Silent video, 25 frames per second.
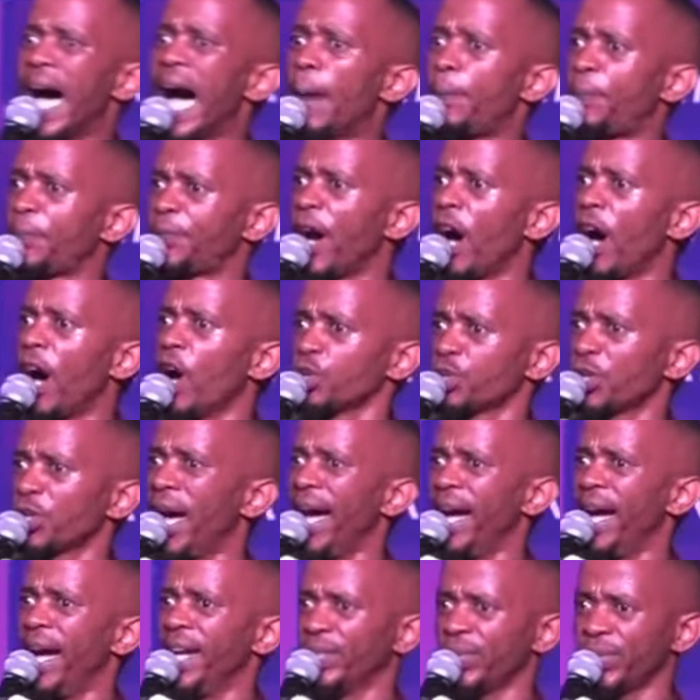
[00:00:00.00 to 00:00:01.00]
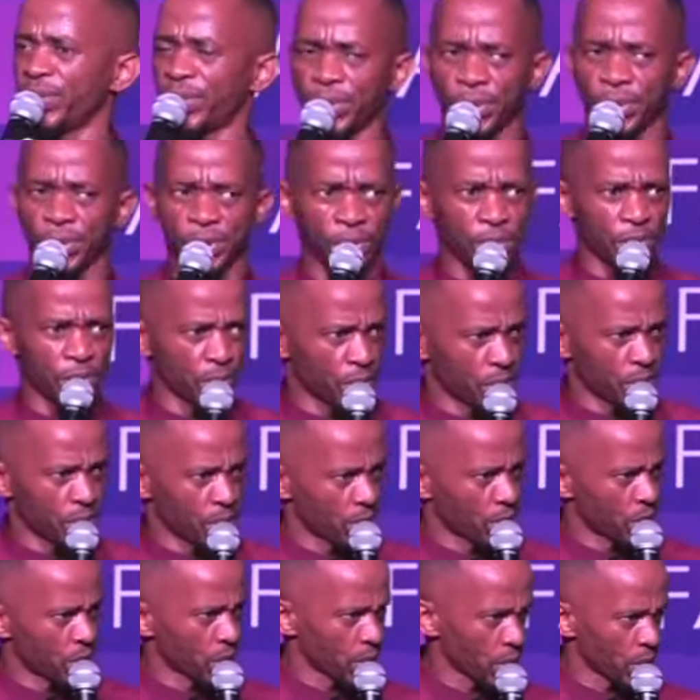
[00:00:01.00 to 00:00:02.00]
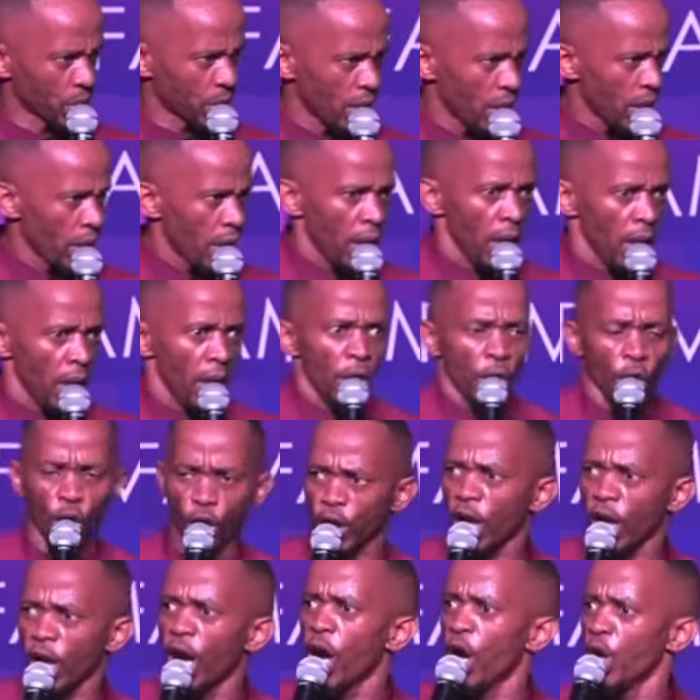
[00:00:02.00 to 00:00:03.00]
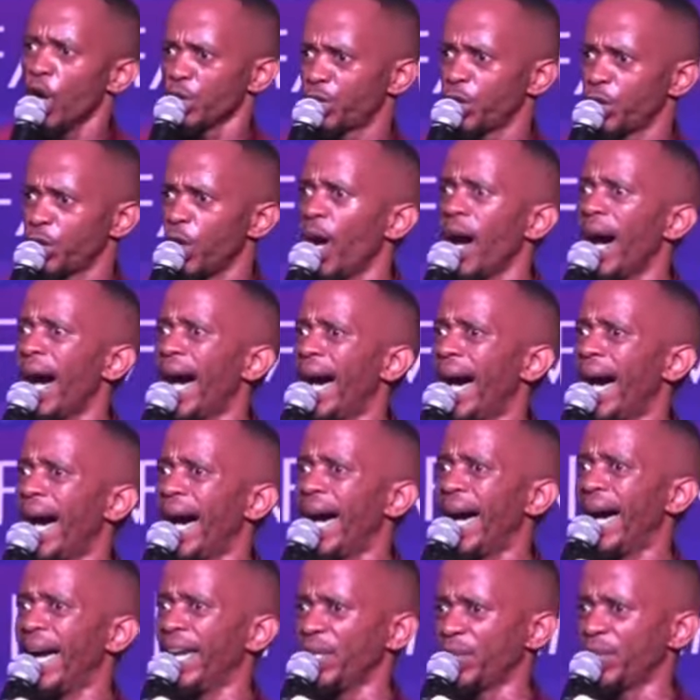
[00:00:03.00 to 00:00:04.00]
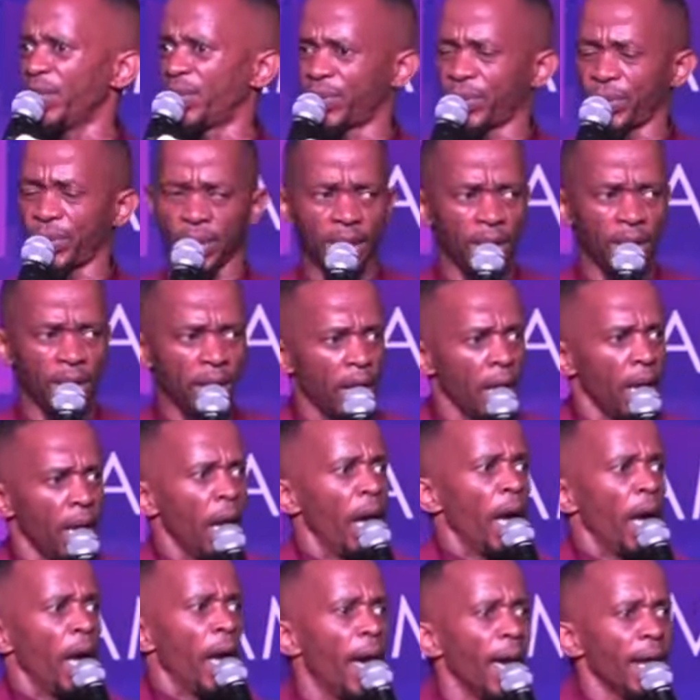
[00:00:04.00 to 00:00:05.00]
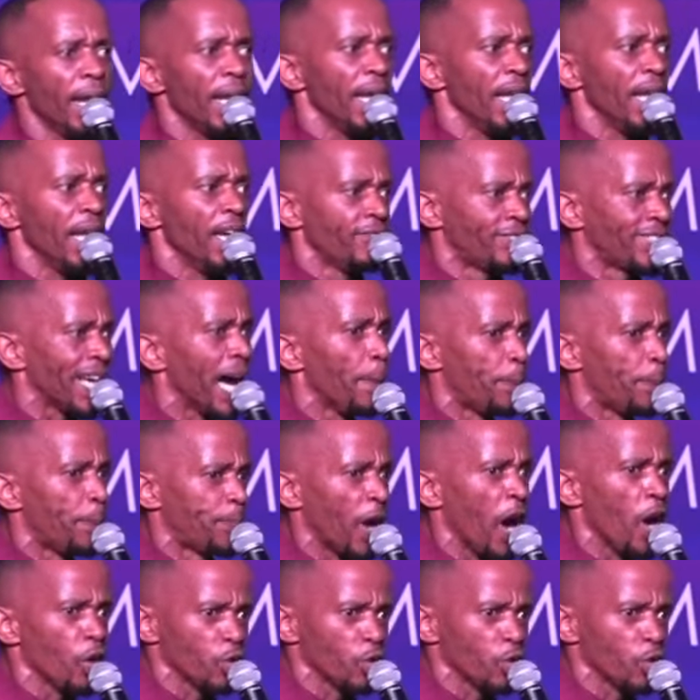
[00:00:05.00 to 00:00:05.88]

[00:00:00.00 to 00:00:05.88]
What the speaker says: those hands, close your eyes and lift up those